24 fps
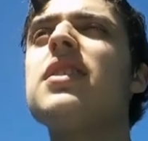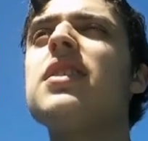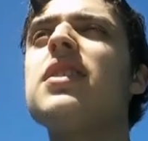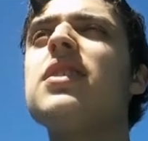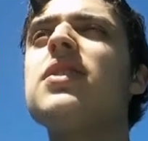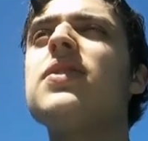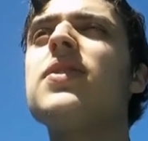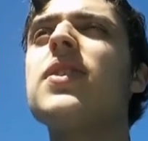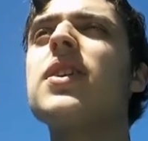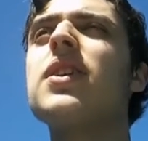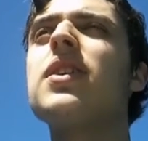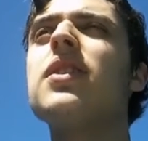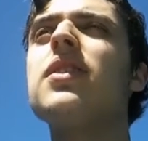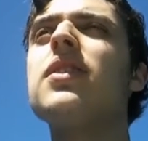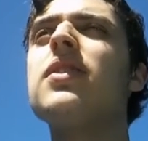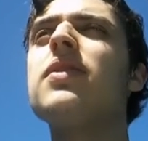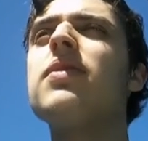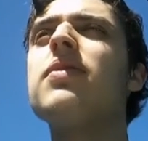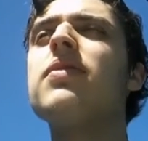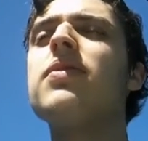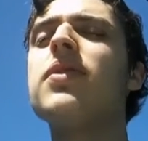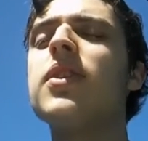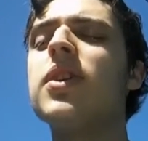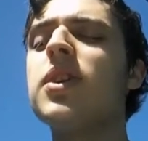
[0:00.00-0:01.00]
it's a fucking
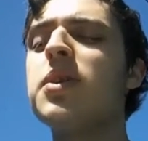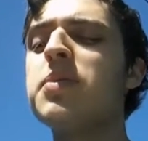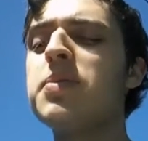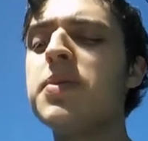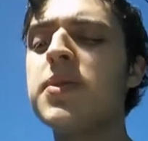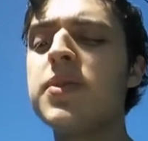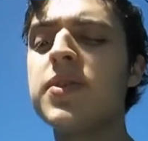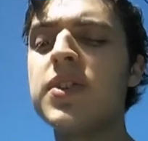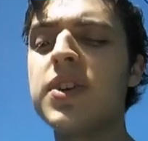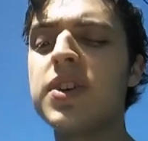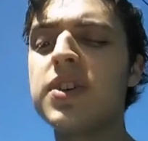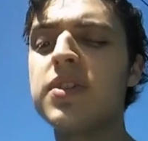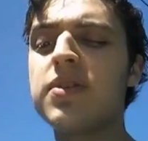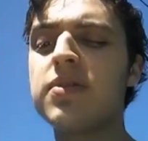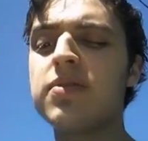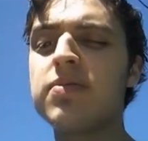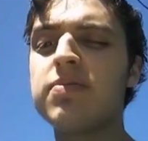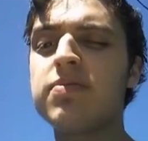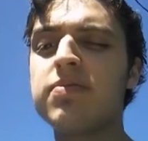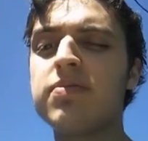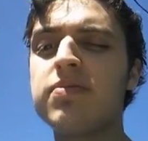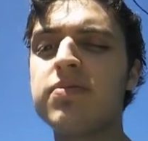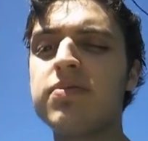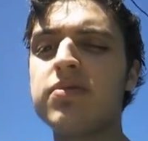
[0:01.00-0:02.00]
funny movie.
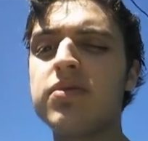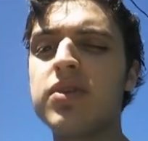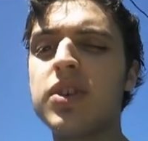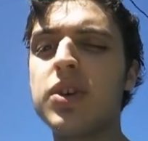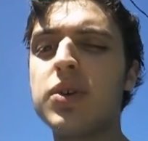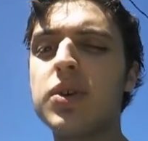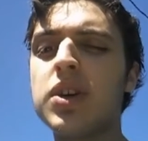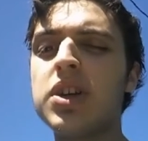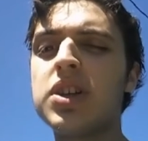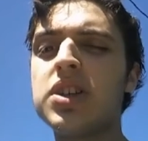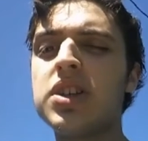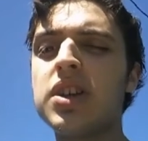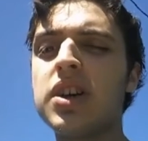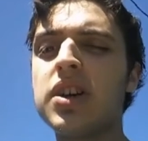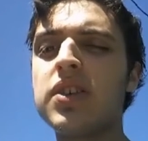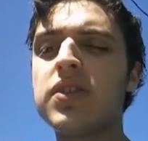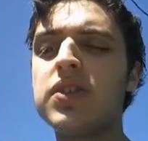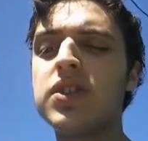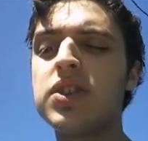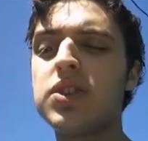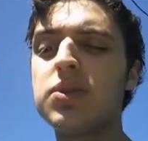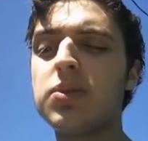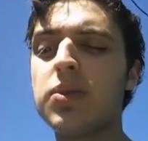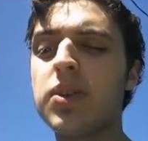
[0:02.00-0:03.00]
UHF.
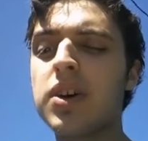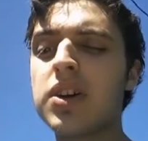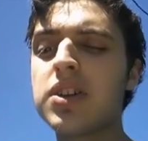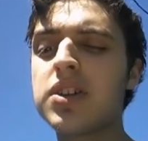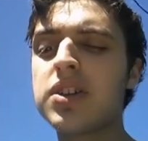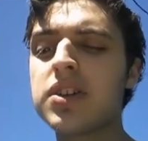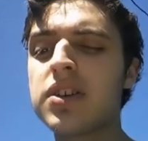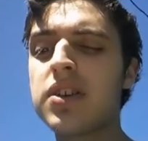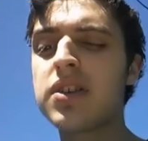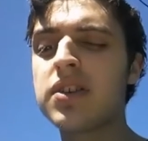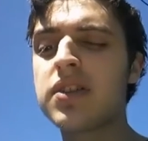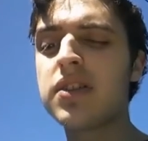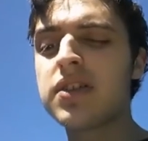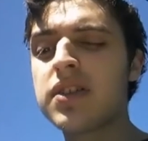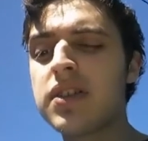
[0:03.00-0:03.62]
Just watch it.